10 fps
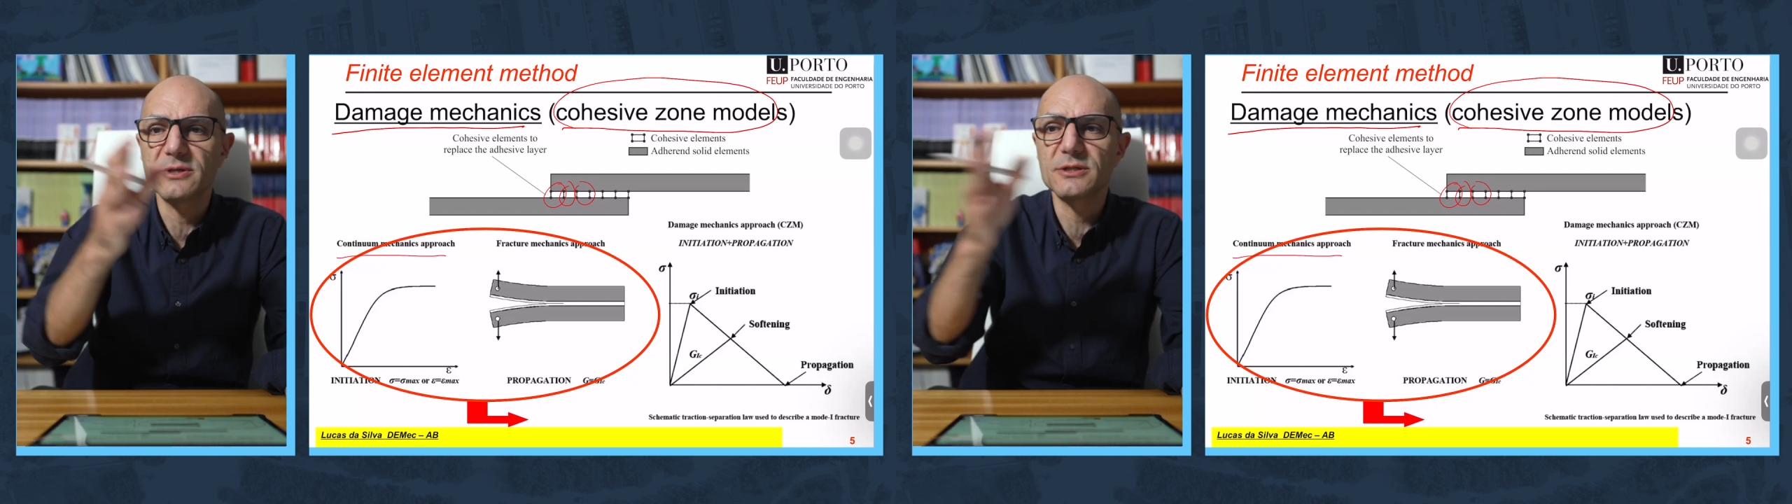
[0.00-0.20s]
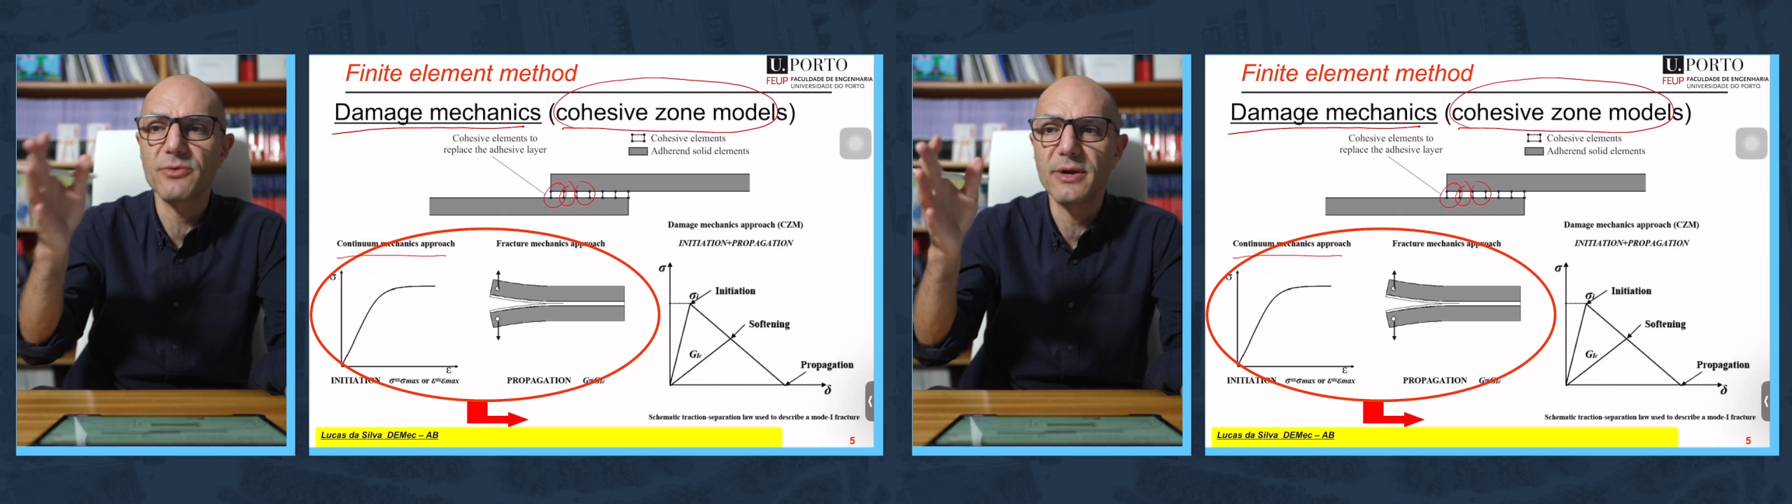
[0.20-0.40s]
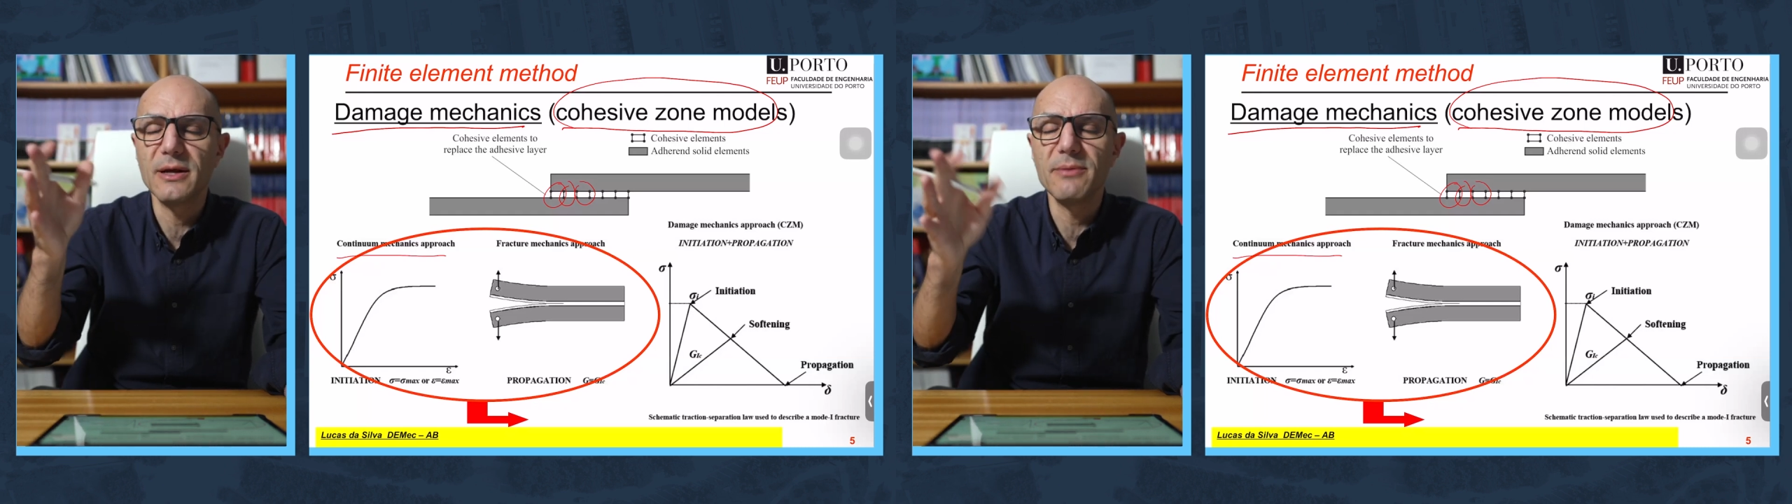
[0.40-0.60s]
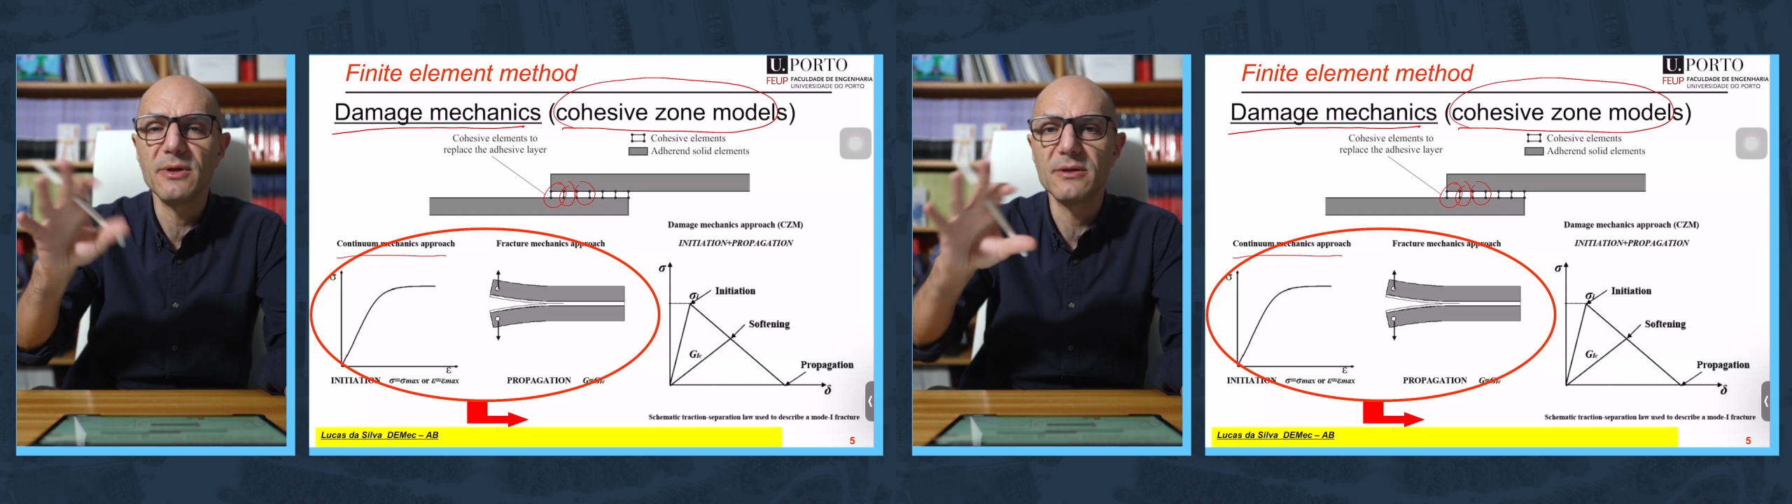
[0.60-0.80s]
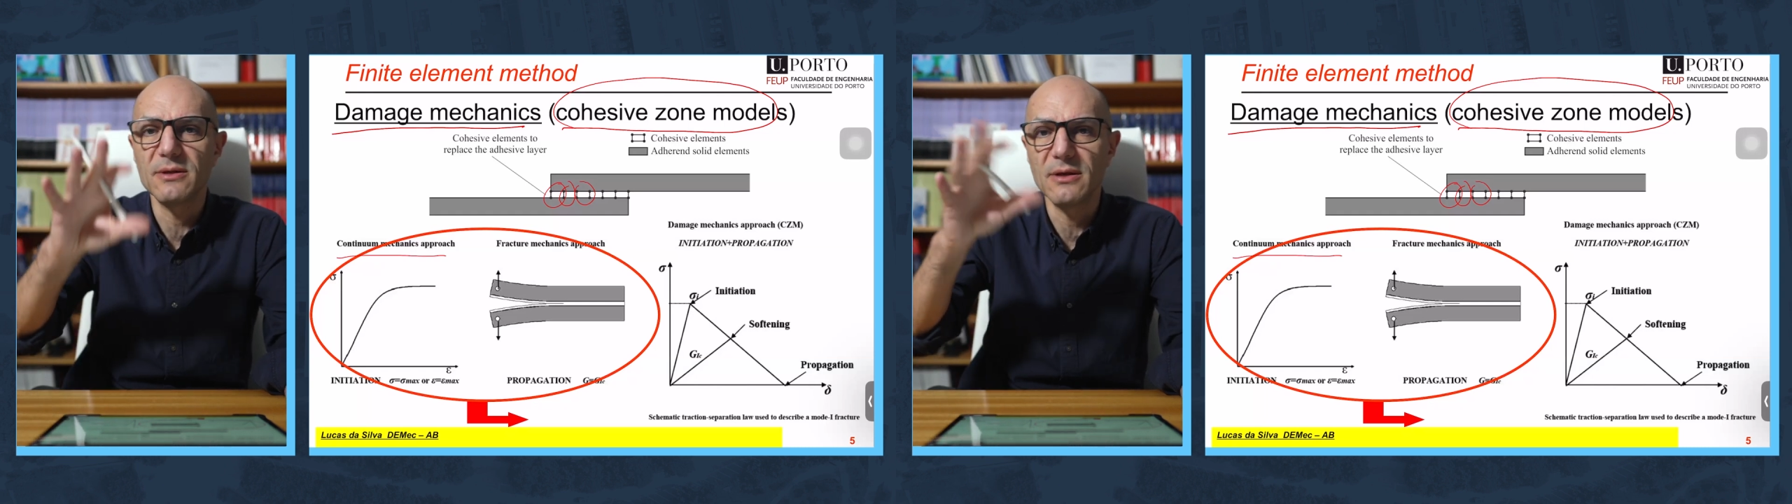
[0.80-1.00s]
strain
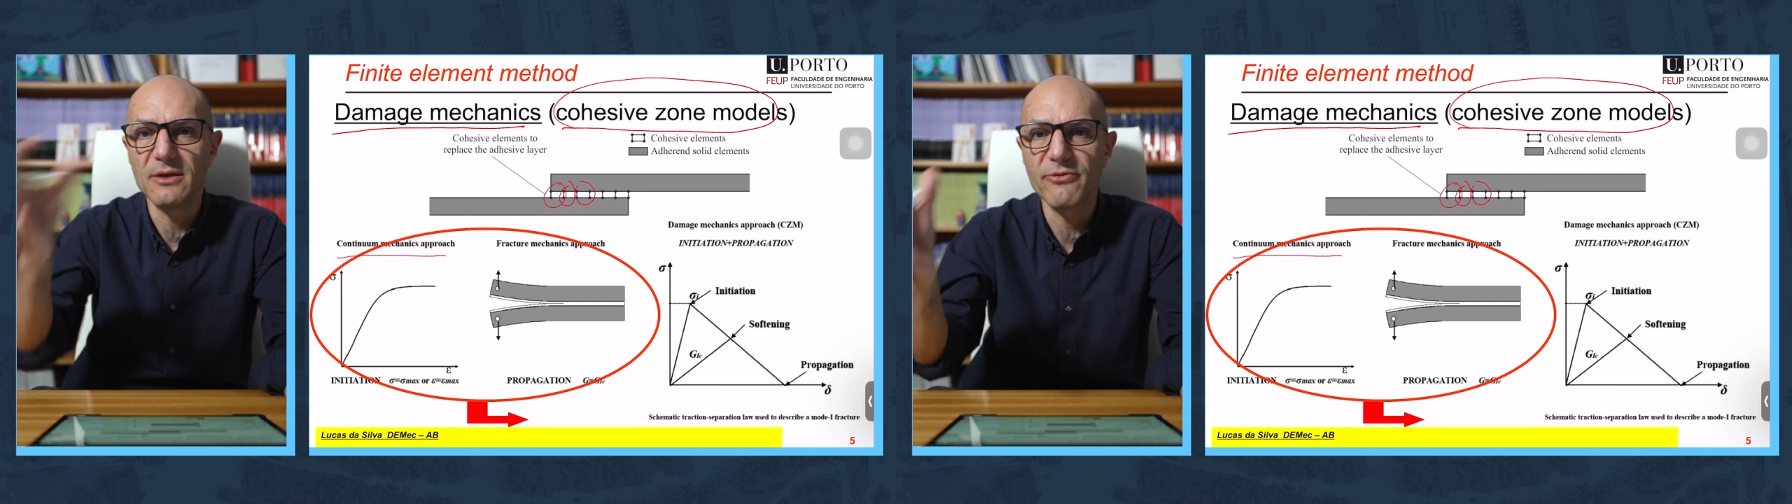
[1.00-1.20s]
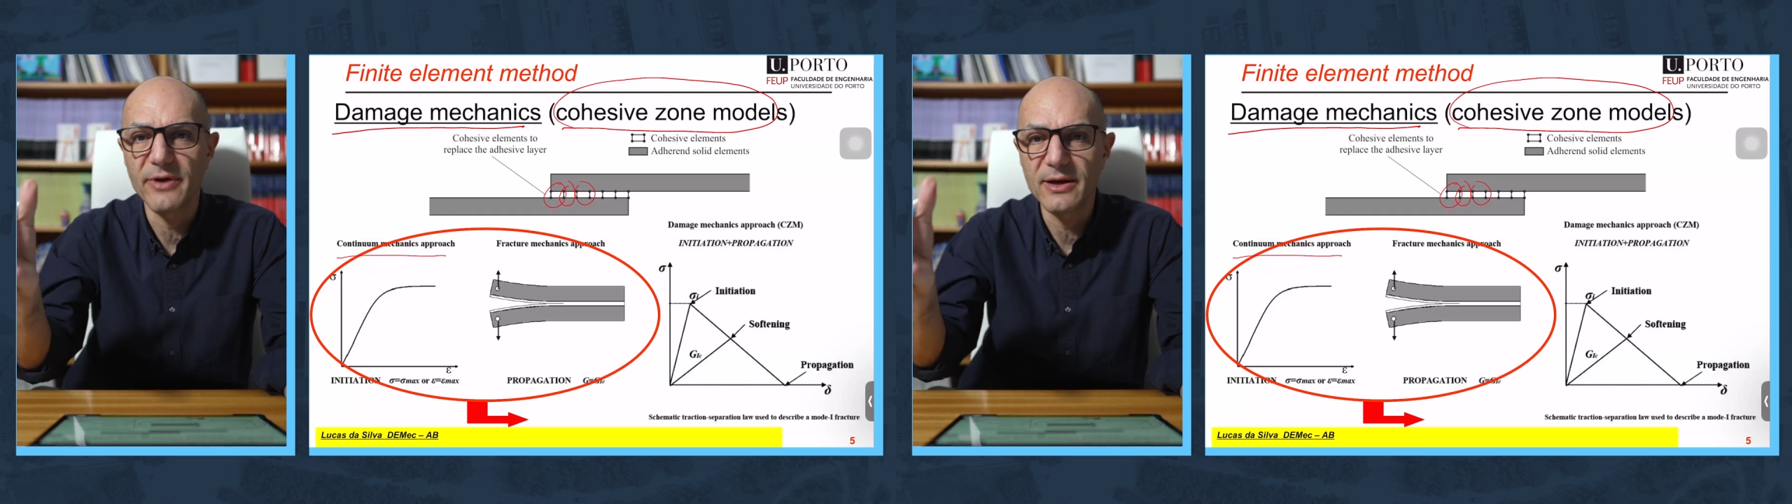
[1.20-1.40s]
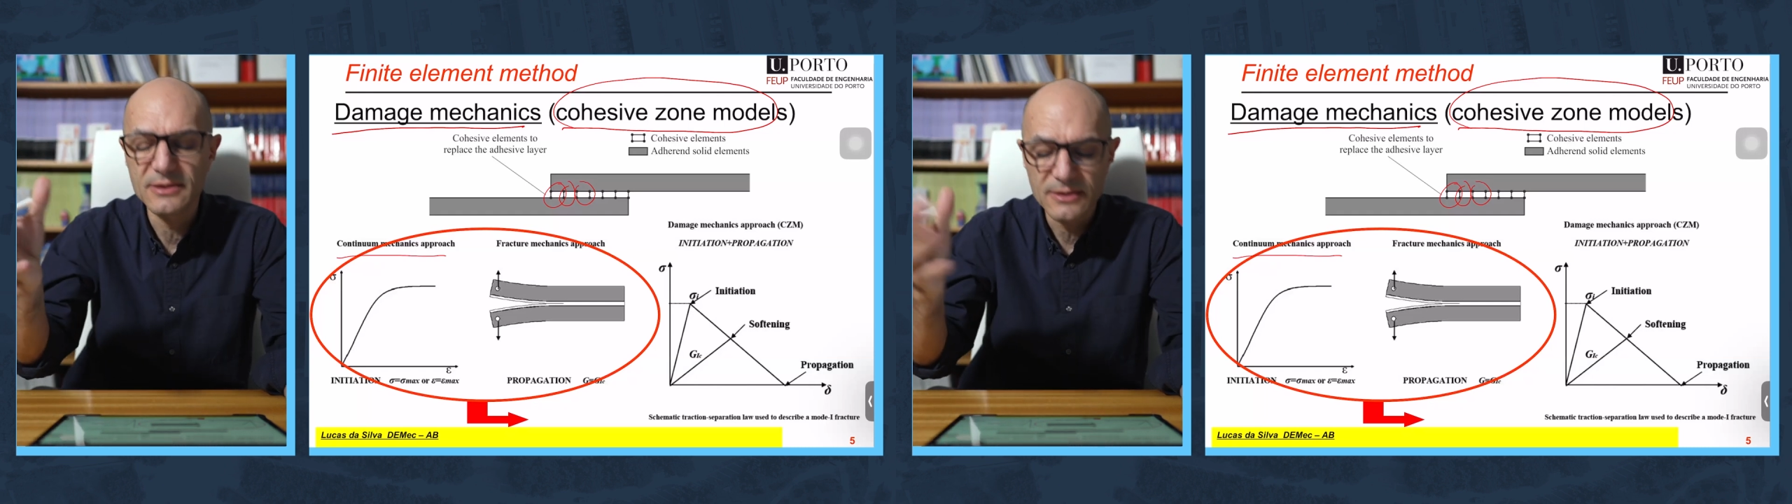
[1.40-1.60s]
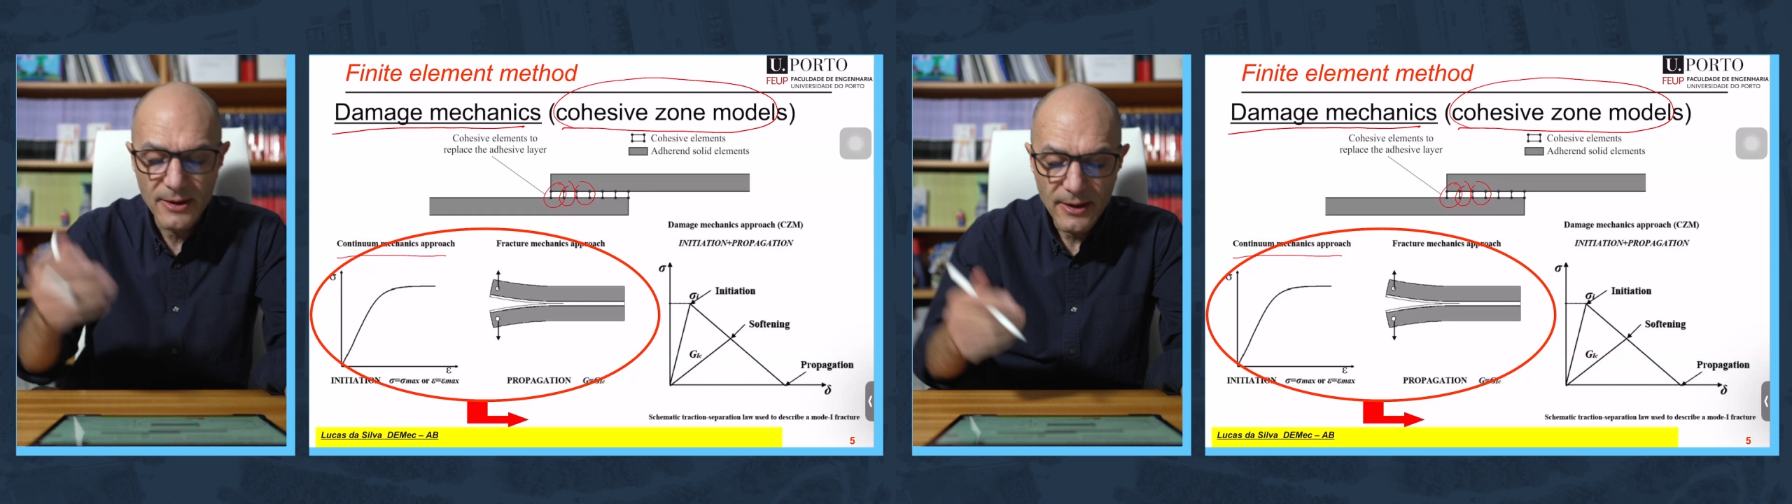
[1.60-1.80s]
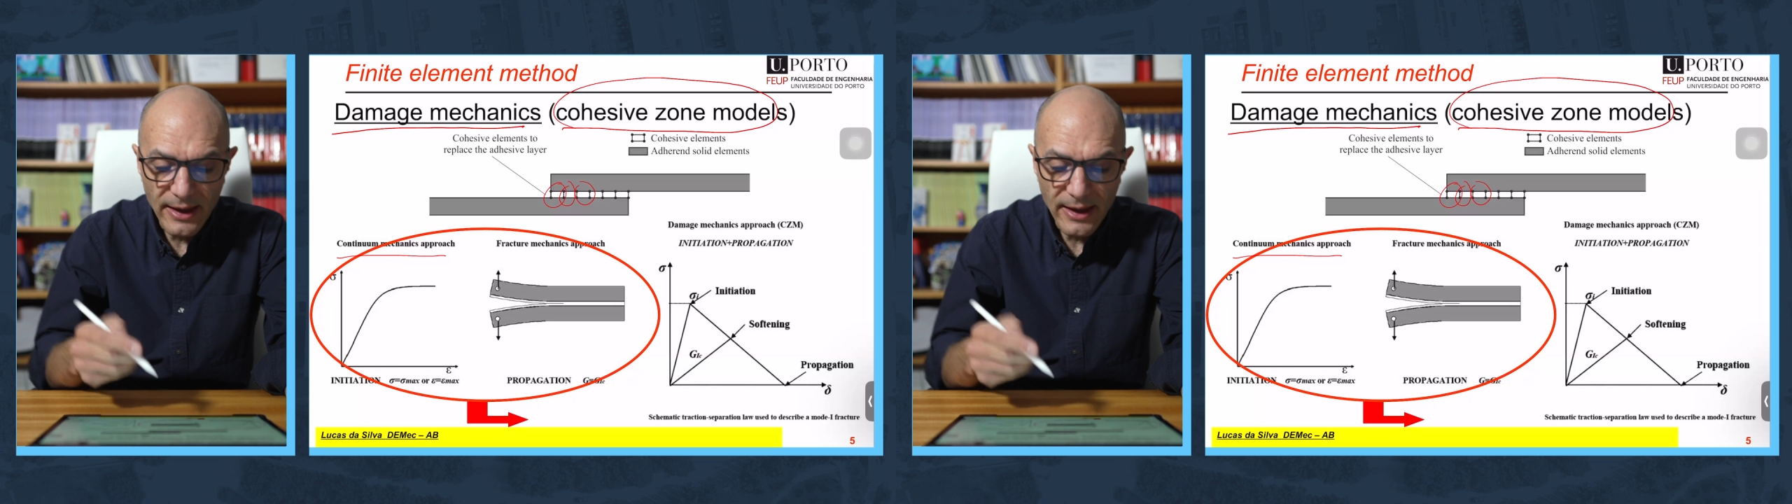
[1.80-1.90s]
limit it fails,